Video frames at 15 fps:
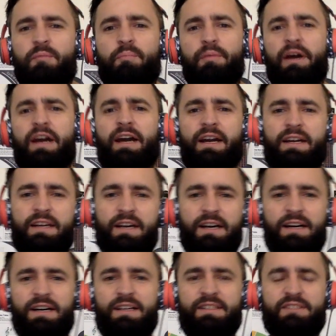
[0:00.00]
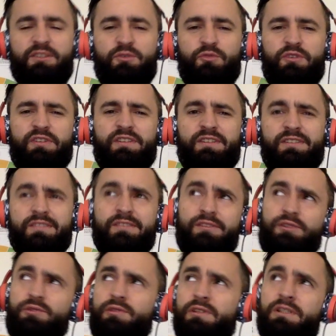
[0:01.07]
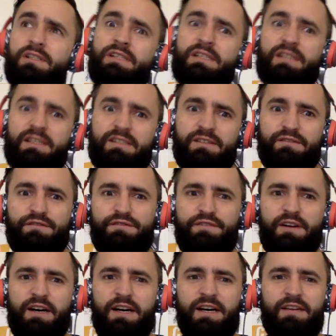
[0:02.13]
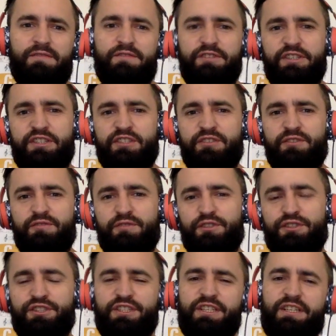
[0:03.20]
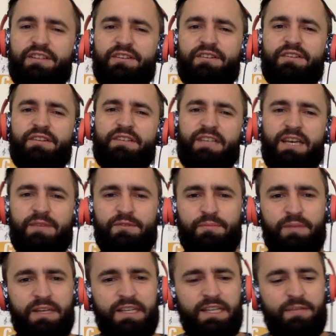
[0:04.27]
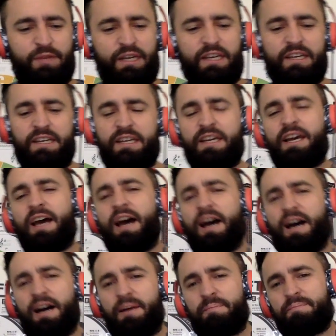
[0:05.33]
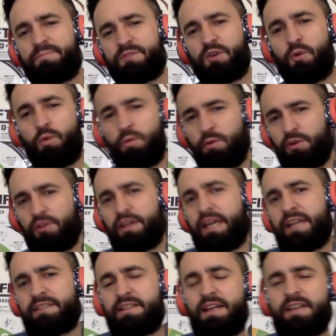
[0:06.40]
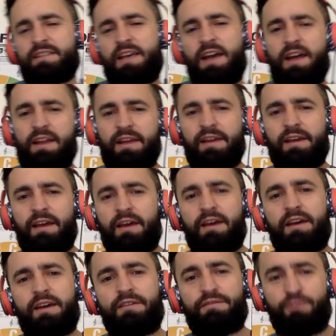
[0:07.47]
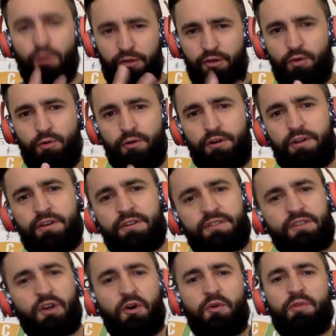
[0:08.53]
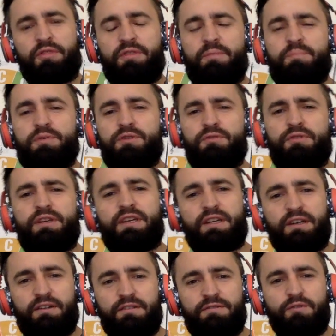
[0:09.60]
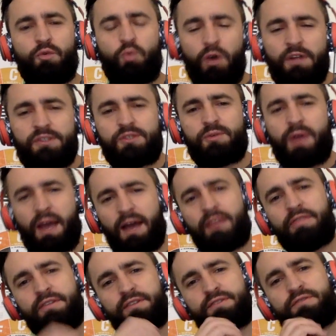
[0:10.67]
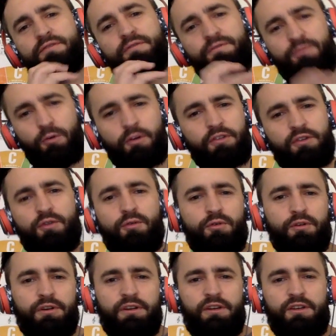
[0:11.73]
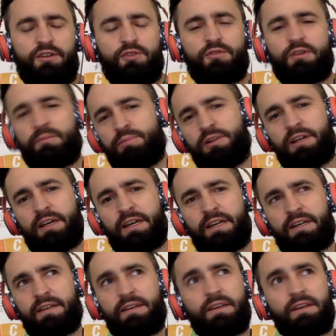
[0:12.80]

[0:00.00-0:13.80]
back. So this is Ukulele Lesson 5, digital version here in the times of pandemic. So what we're looking at today is adding a fourth chord. So the beauty of, once you add this fourth chord, you can play